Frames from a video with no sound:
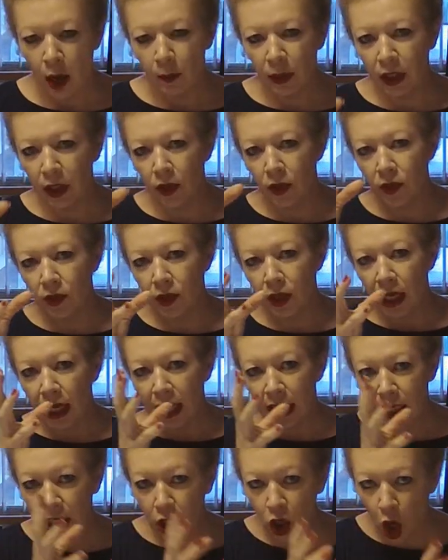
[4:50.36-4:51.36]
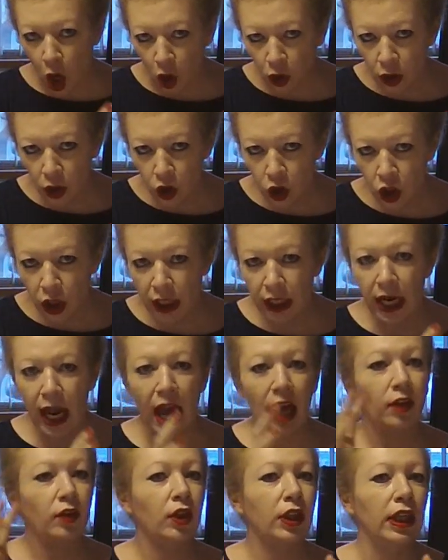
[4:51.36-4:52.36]
because ecology
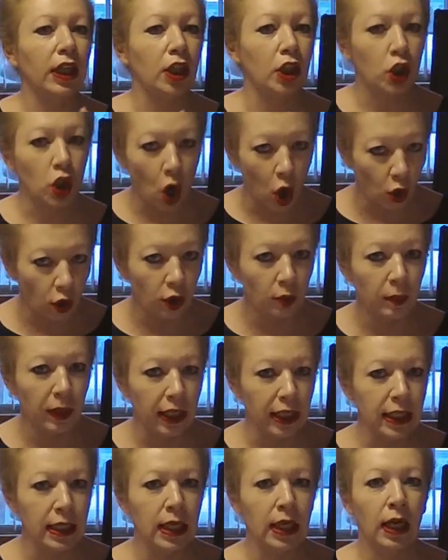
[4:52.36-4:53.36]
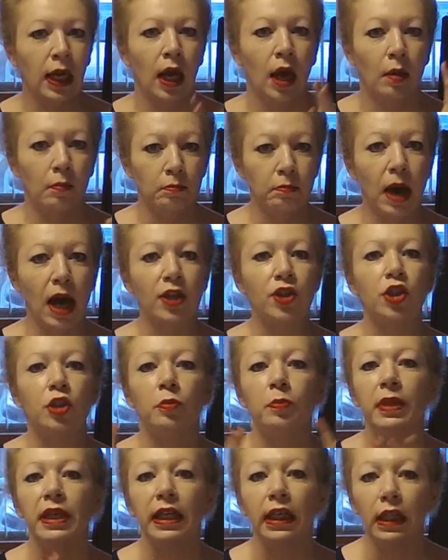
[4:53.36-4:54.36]
and the economy
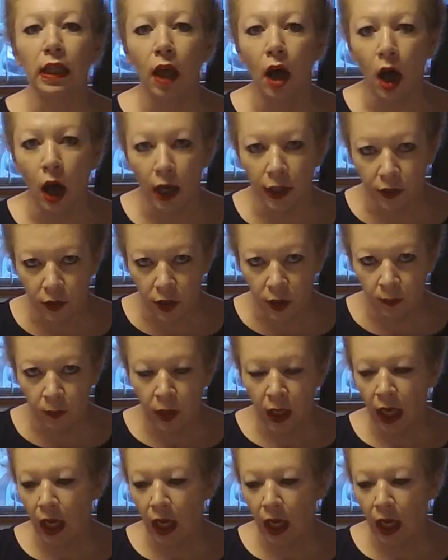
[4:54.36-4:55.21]
must be aligned.